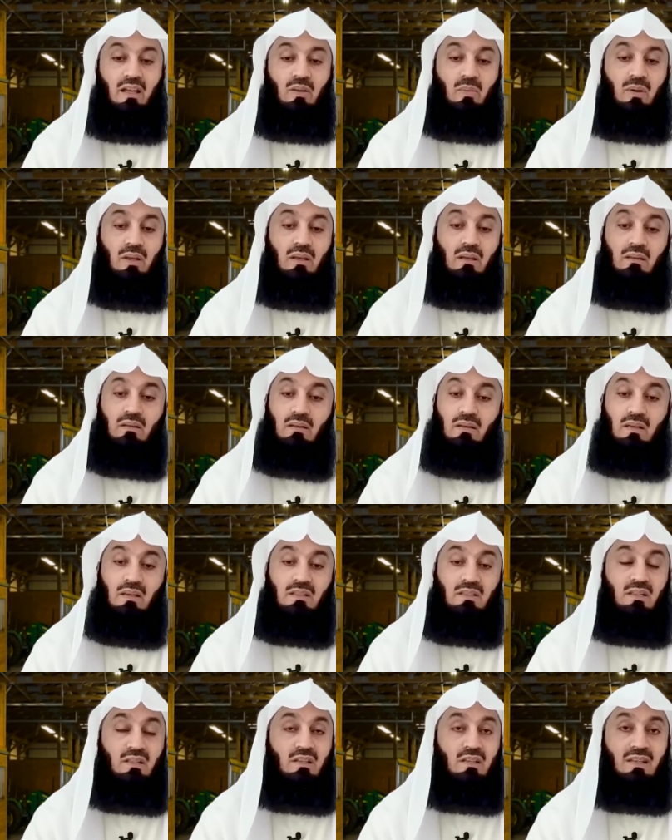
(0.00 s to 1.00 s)
Anyway,
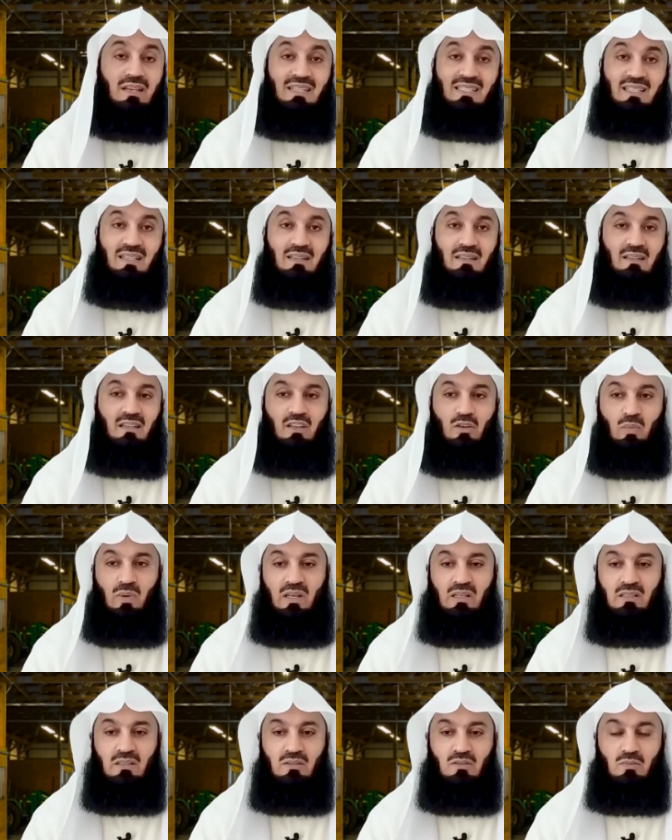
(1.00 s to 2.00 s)
he didn't listen. He
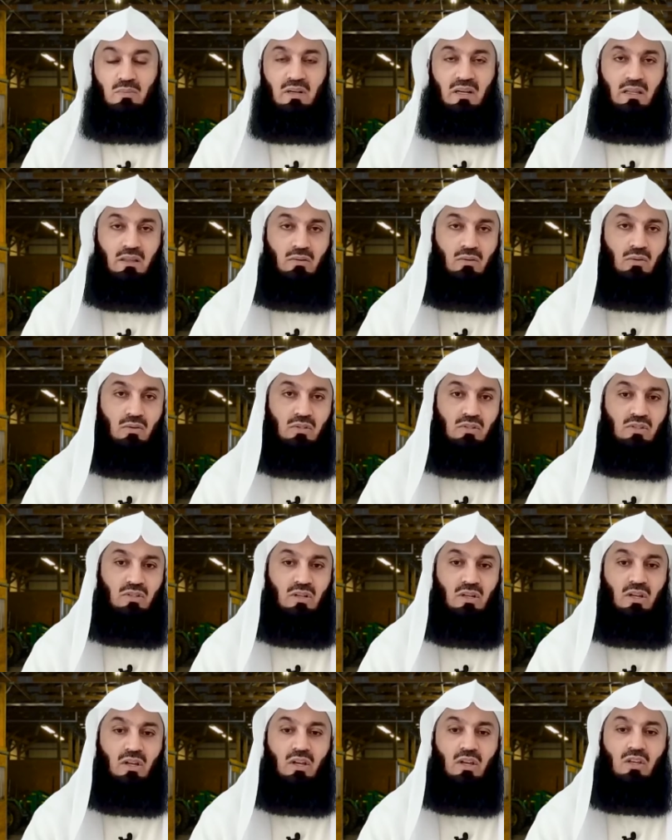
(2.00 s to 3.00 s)
went to buy the horse.